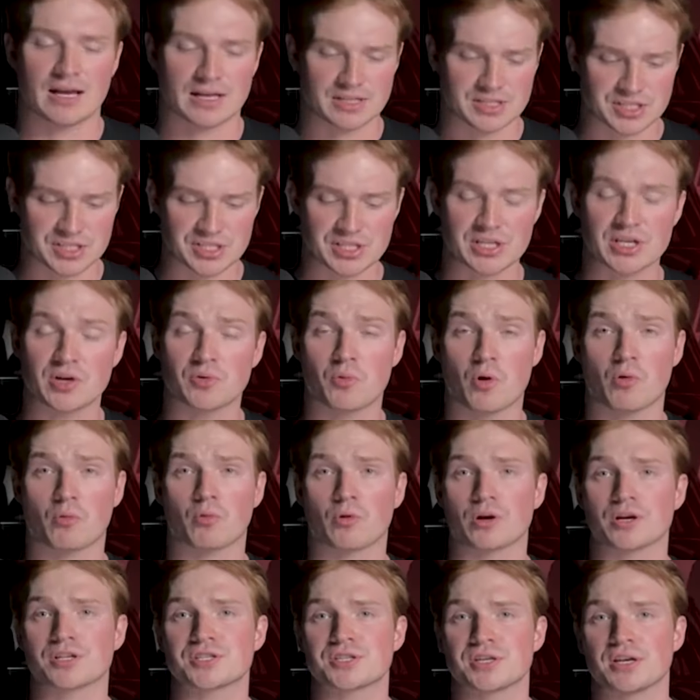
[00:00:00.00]
and seeing what
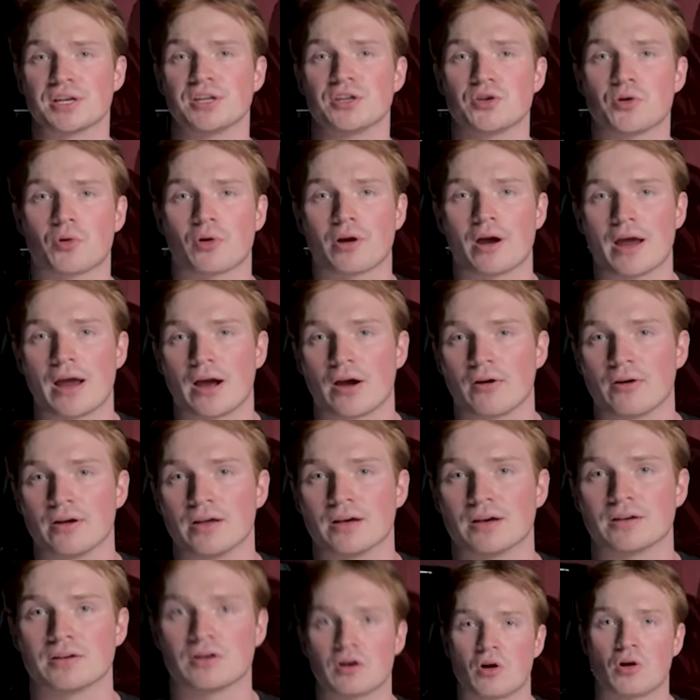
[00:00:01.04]
works in your
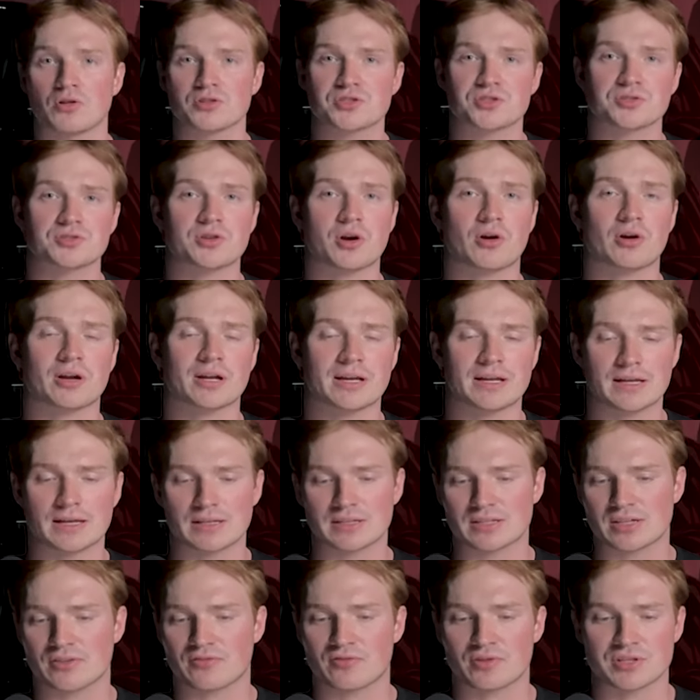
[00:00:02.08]
area. Also targeting
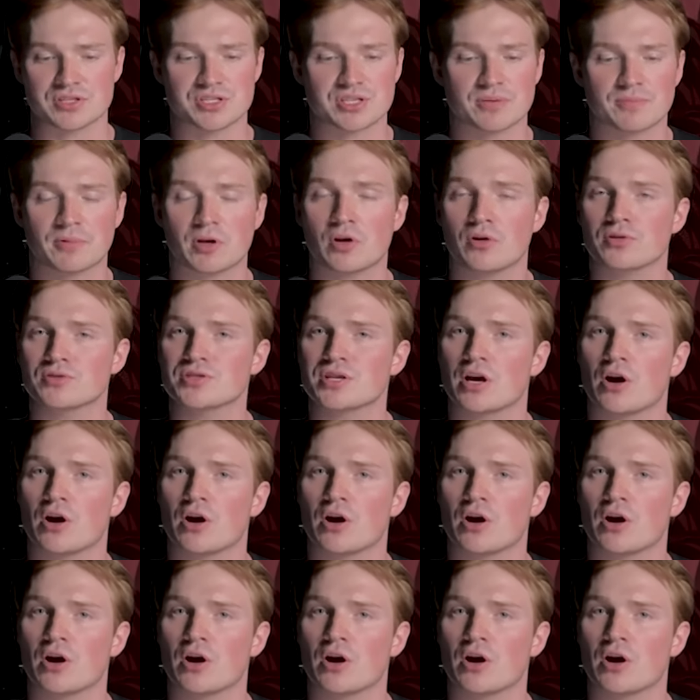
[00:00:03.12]
different zip codes